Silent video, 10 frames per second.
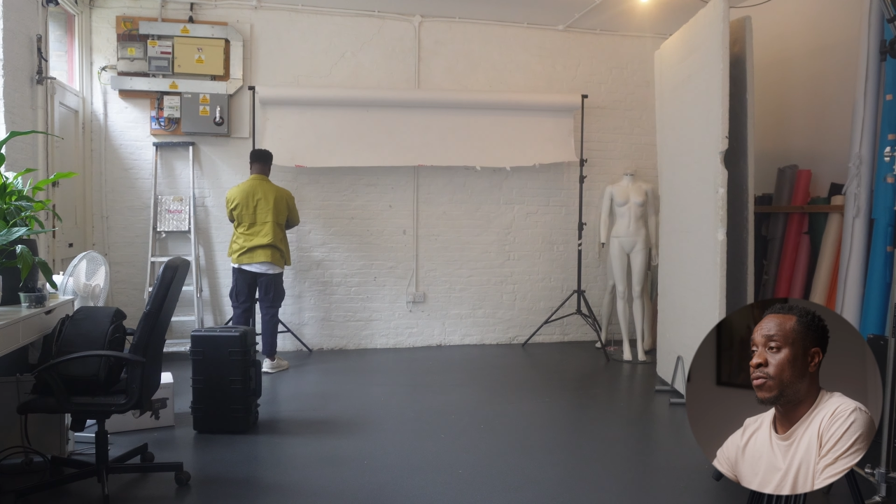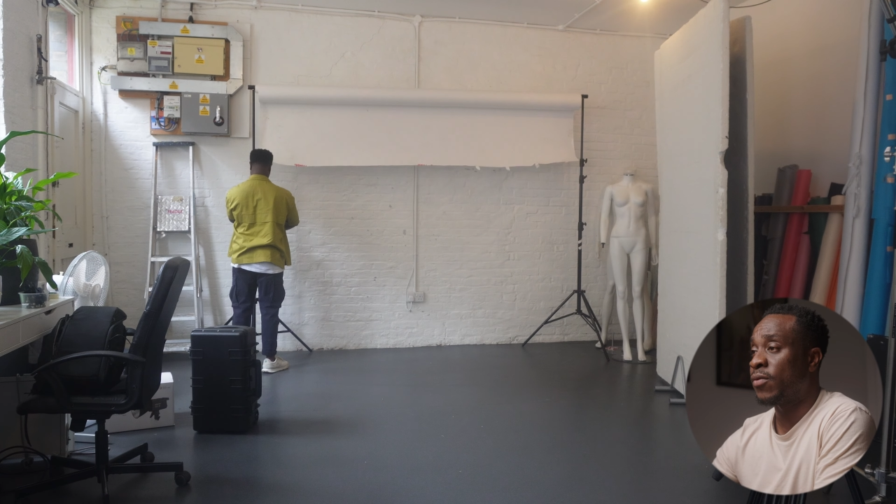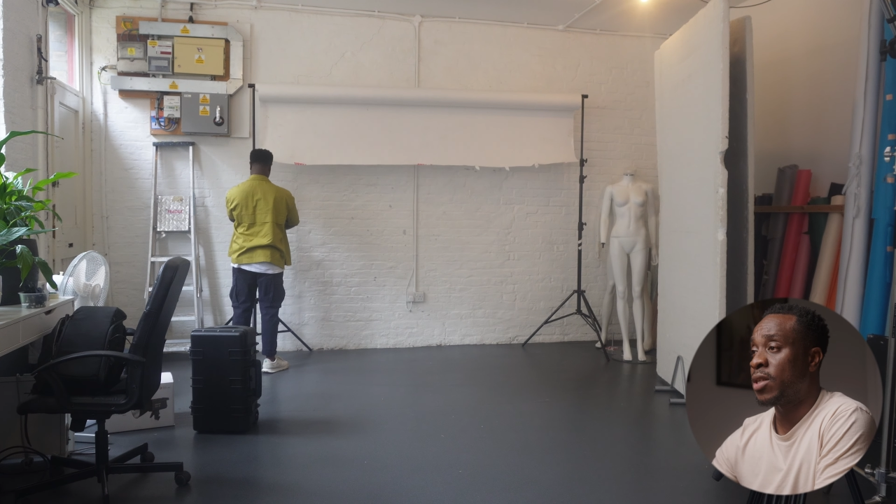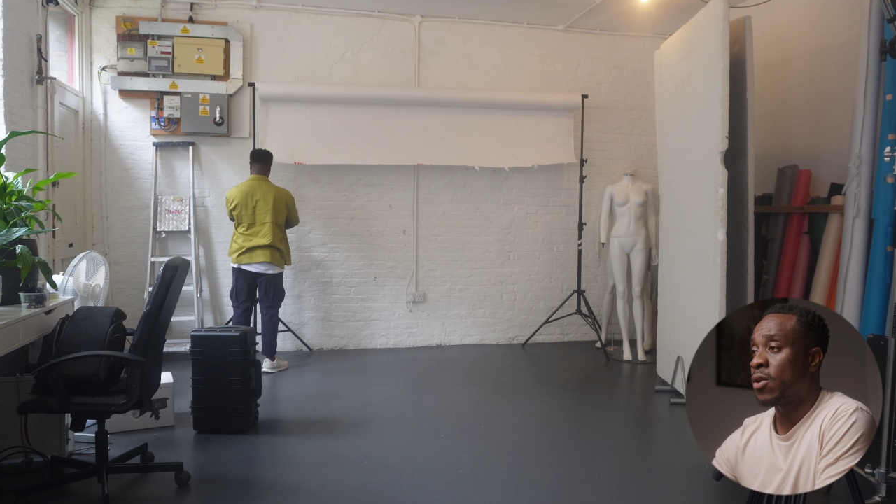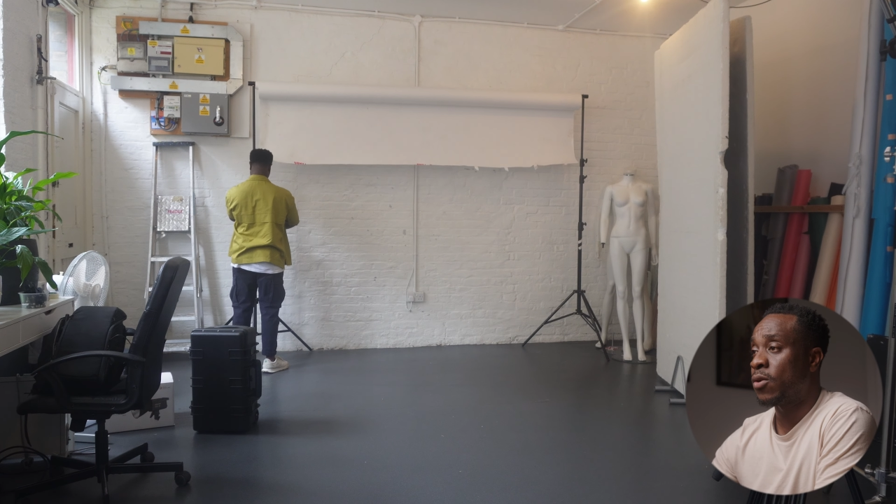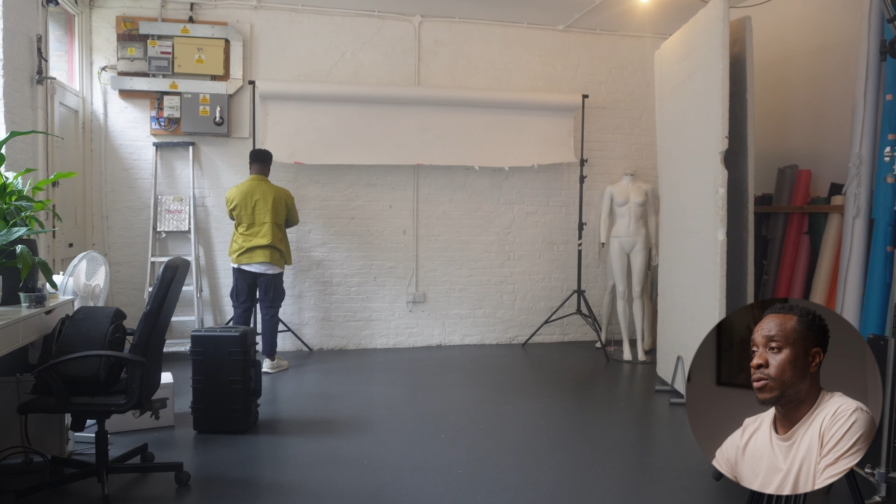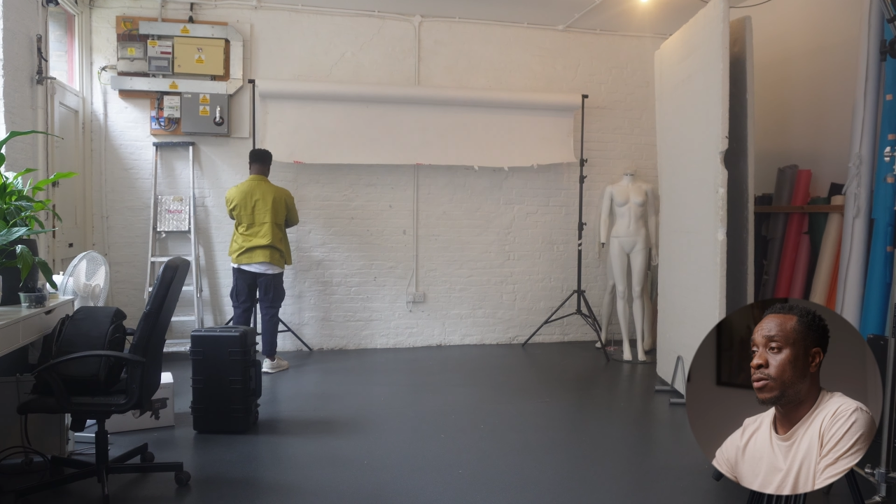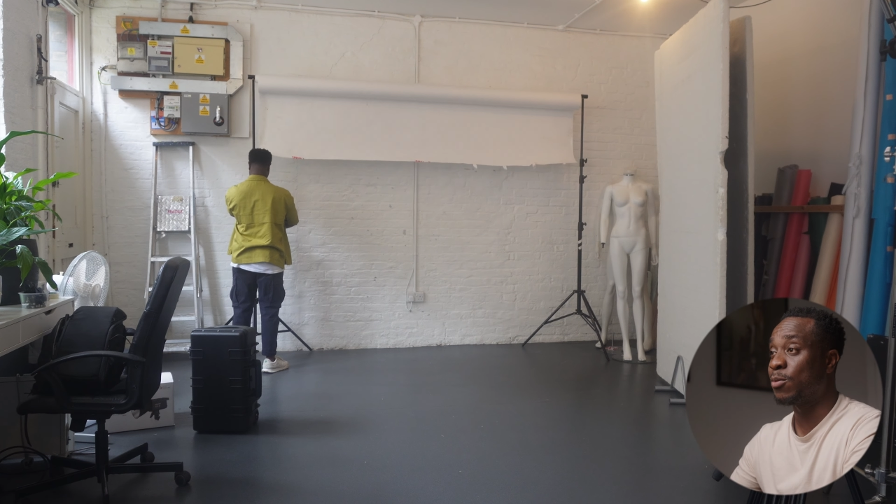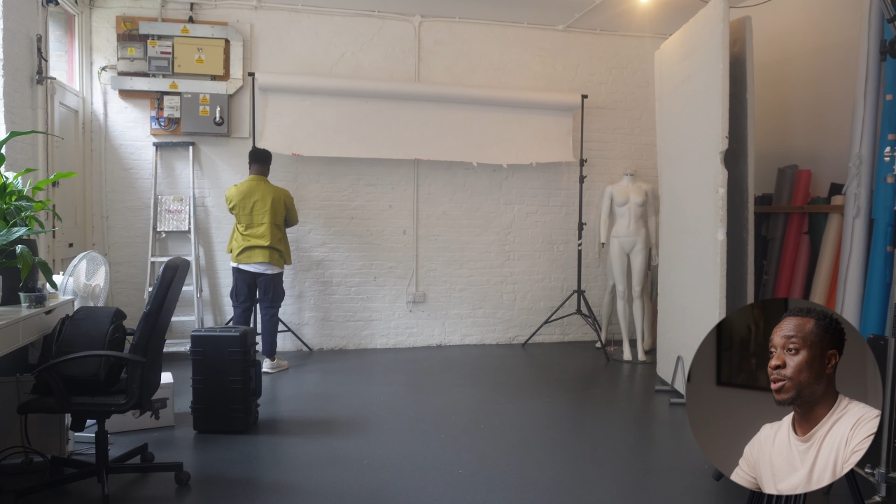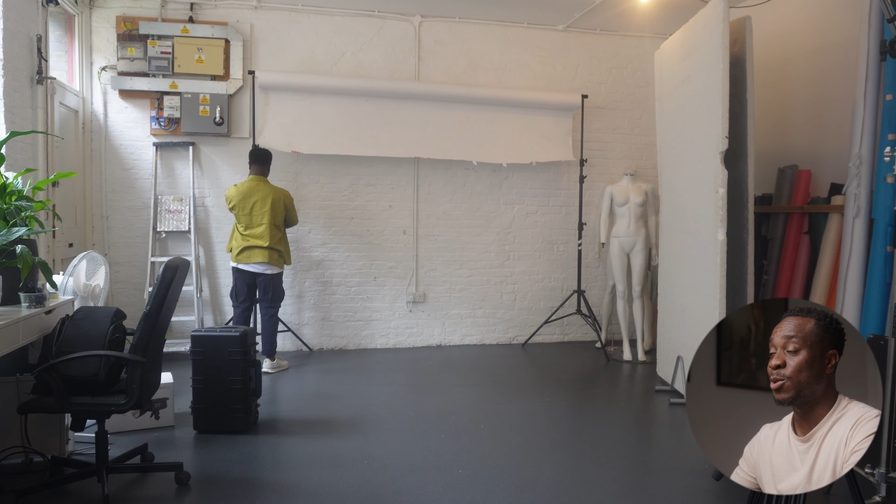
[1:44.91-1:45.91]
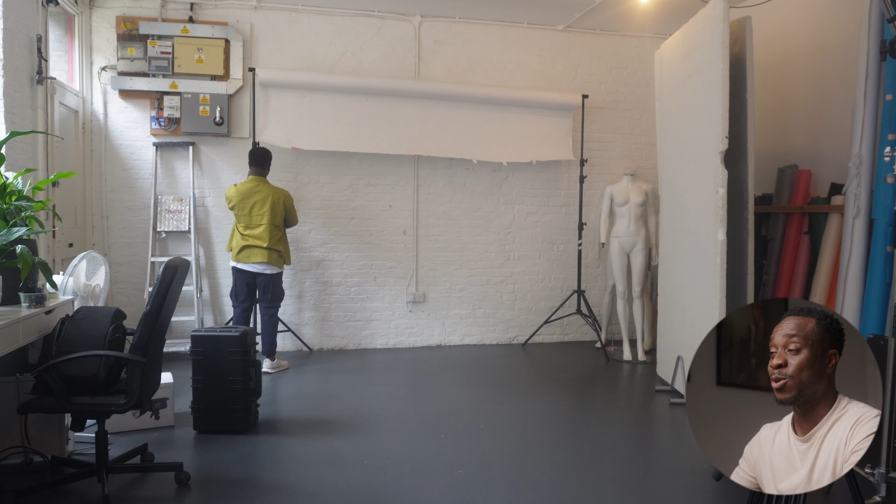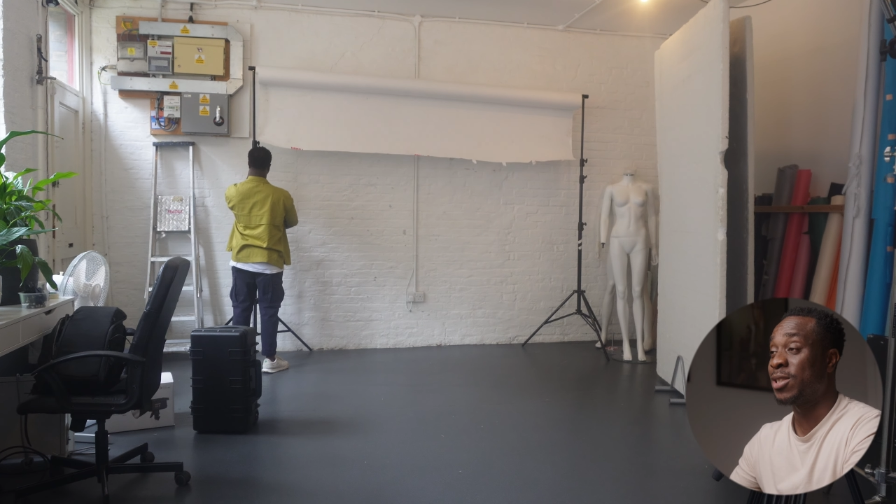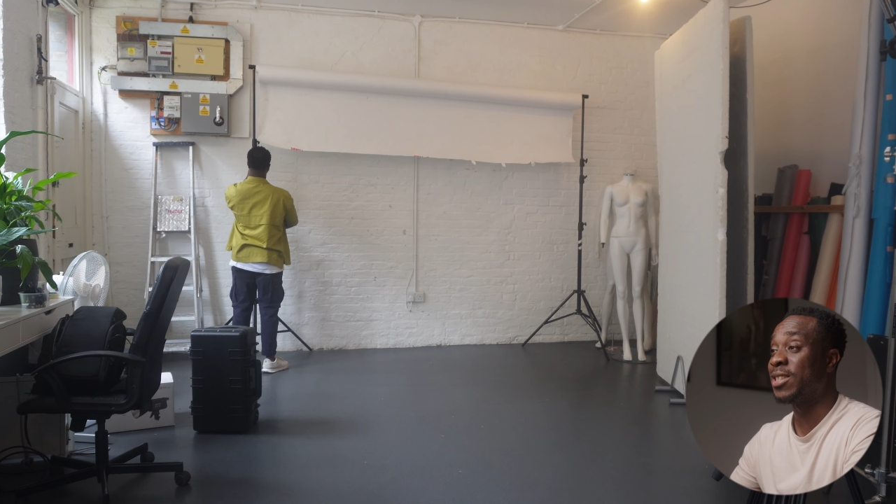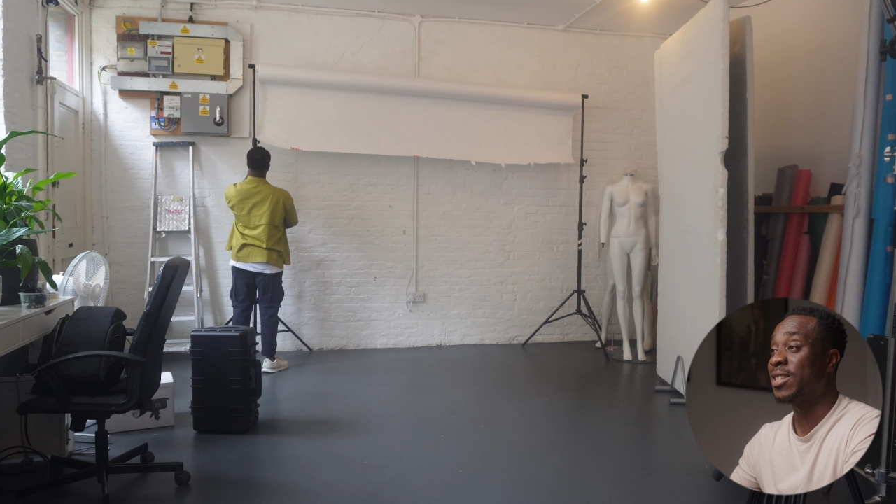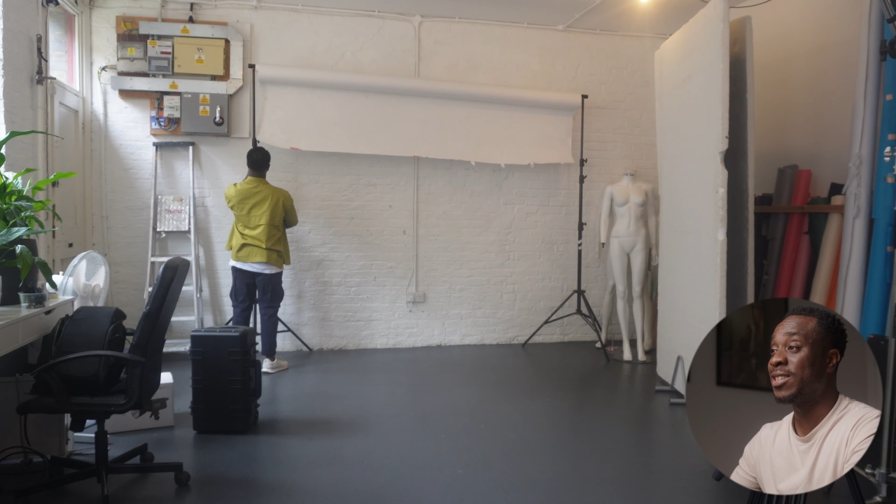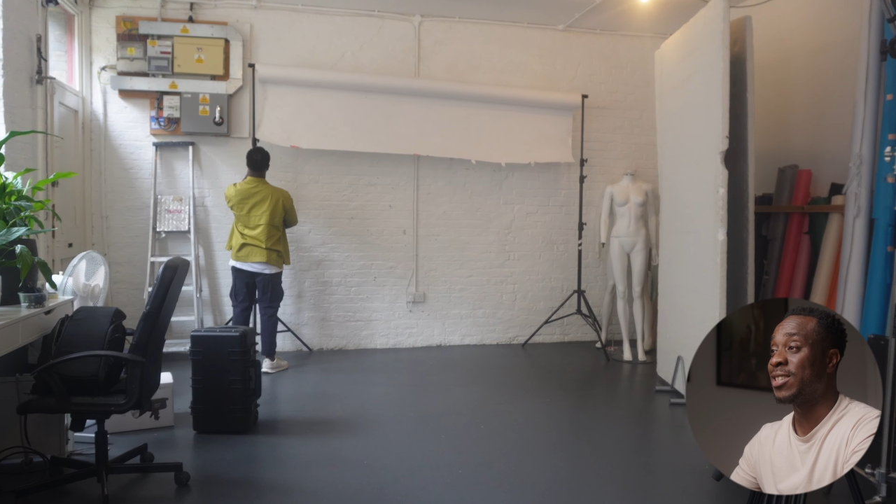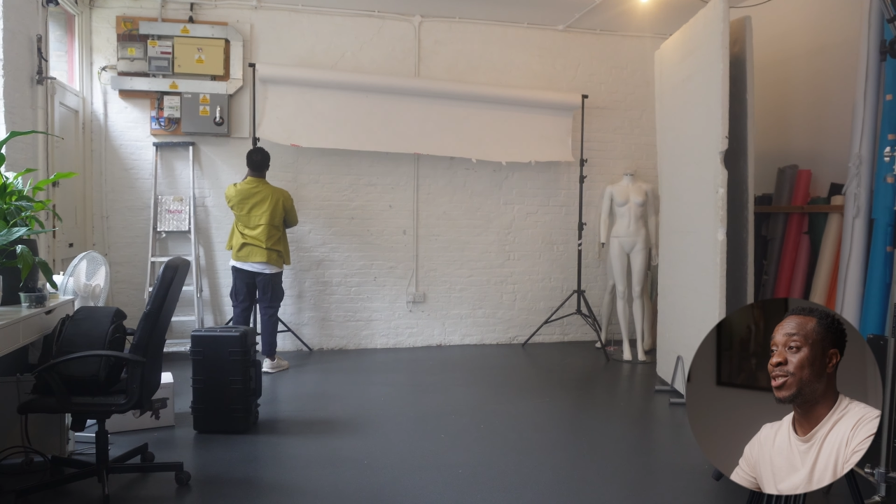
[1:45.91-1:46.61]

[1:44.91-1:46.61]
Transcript: video, which wasn't easy